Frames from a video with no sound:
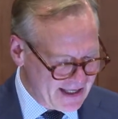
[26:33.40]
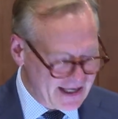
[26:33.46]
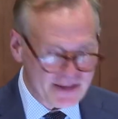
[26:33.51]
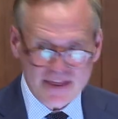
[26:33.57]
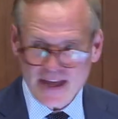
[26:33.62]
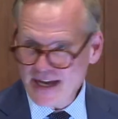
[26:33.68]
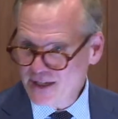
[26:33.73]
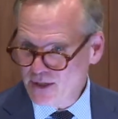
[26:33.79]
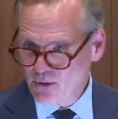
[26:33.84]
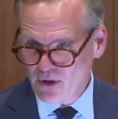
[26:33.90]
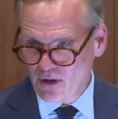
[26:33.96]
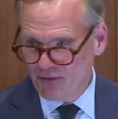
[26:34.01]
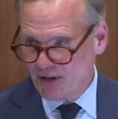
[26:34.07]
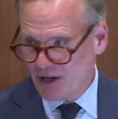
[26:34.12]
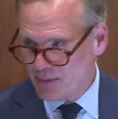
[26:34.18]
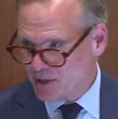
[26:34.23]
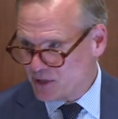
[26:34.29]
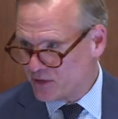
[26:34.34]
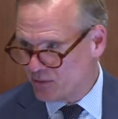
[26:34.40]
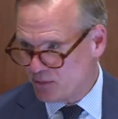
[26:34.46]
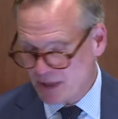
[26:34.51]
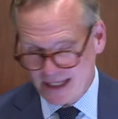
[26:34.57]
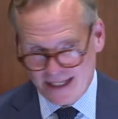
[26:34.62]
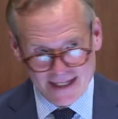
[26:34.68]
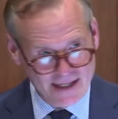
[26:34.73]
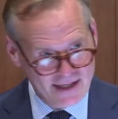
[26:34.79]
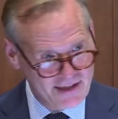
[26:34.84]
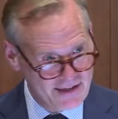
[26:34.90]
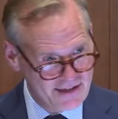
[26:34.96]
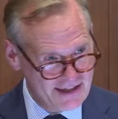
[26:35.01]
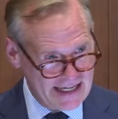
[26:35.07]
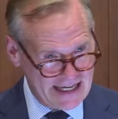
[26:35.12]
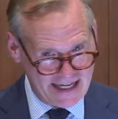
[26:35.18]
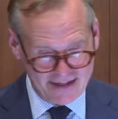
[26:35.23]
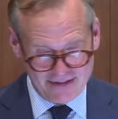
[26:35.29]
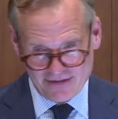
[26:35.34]
Thank you all very much for being here,
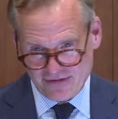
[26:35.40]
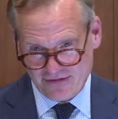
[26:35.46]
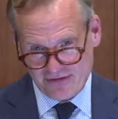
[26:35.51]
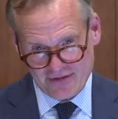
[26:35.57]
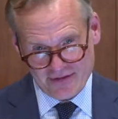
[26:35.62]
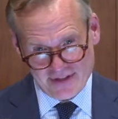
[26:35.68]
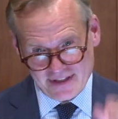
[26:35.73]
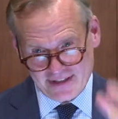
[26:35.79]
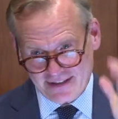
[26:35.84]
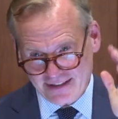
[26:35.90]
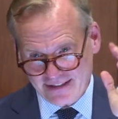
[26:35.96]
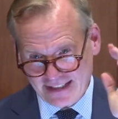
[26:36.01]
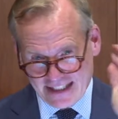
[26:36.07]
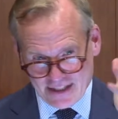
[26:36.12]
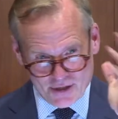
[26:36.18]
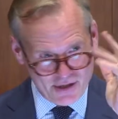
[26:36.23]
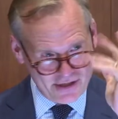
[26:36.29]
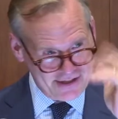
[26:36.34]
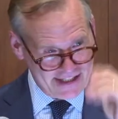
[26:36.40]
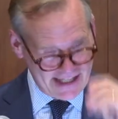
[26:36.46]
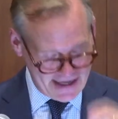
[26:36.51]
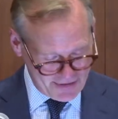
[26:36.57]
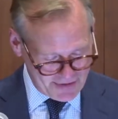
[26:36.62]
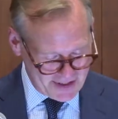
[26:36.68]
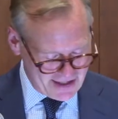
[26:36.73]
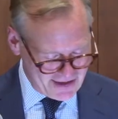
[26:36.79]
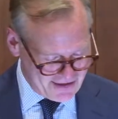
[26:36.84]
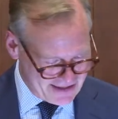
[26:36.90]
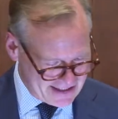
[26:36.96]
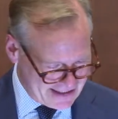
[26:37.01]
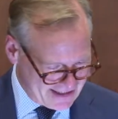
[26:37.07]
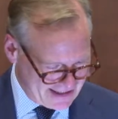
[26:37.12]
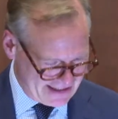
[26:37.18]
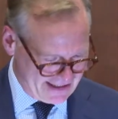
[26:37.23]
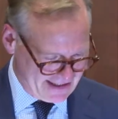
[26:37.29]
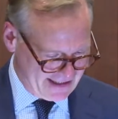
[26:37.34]
and for the legions out there
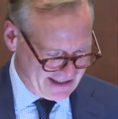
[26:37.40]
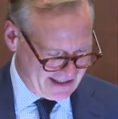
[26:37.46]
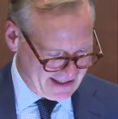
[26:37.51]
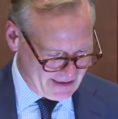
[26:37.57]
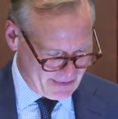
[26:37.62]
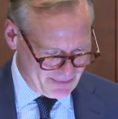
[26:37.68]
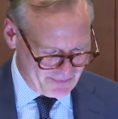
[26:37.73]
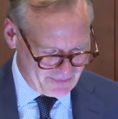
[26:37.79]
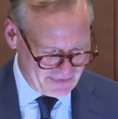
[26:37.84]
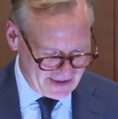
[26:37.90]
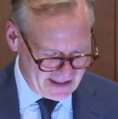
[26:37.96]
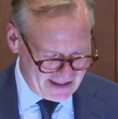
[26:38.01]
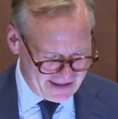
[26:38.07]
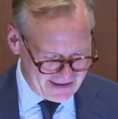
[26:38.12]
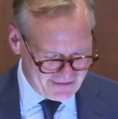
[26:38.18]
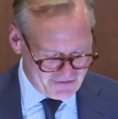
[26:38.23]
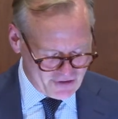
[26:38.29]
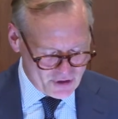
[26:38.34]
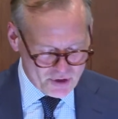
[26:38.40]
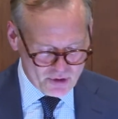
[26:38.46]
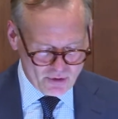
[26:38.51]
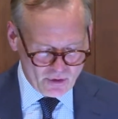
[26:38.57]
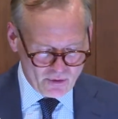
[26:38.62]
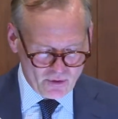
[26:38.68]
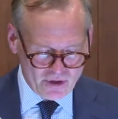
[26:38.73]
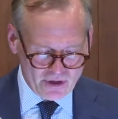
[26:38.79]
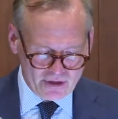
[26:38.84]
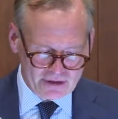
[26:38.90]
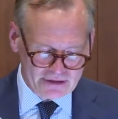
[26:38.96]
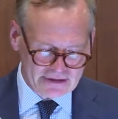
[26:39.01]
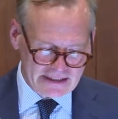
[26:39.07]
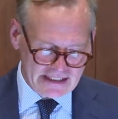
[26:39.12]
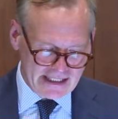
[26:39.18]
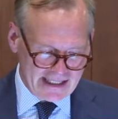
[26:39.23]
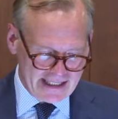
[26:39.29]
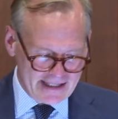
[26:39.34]
in the virtual world.